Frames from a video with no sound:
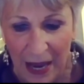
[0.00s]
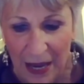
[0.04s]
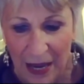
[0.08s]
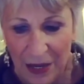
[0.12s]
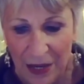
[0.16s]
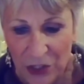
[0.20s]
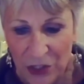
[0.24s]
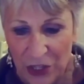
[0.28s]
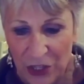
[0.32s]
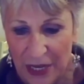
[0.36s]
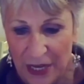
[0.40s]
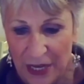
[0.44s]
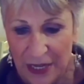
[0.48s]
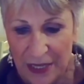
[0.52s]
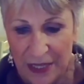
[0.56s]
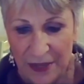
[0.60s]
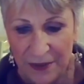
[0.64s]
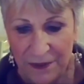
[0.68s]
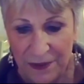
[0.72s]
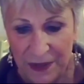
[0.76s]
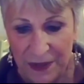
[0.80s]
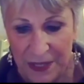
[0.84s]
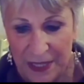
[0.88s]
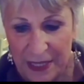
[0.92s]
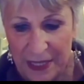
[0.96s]
She is a
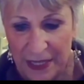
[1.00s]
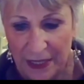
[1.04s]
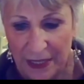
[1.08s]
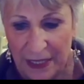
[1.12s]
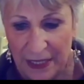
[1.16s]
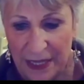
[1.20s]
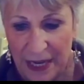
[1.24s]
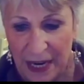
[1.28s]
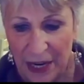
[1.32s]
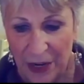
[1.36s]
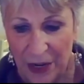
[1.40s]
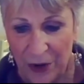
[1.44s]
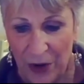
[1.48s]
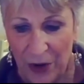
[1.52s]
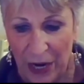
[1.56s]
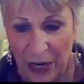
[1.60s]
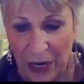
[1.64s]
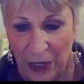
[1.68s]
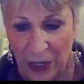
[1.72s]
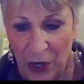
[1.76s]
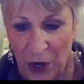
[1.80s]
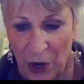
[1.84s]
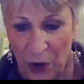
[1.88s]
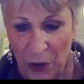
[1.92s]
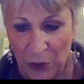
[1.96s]
facilitator
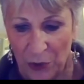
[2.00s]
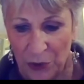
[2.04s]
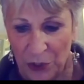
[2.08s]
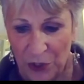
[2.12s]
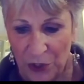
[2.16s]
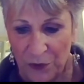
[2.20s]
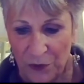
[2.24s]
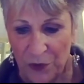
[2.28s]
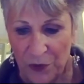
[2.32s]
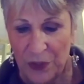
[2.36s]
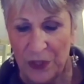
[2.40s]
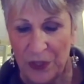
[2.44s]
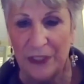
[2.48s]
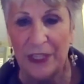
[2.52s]
and coach for the